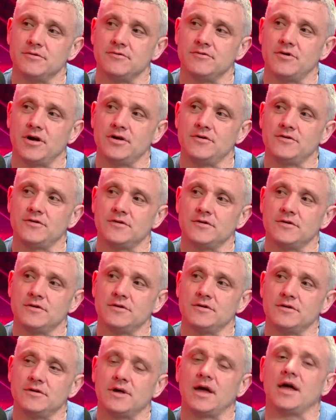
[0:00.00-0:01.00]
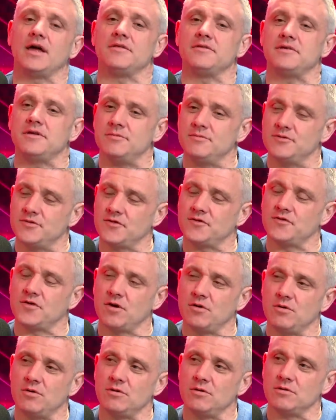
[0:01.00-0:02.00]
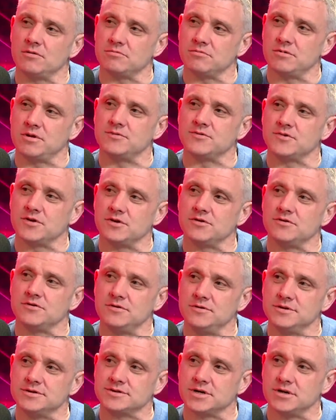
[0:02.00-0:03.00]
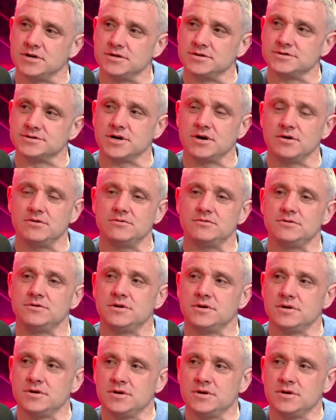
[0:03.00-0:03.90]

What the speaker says: right, and he was the sole, he was going to do this all on his own,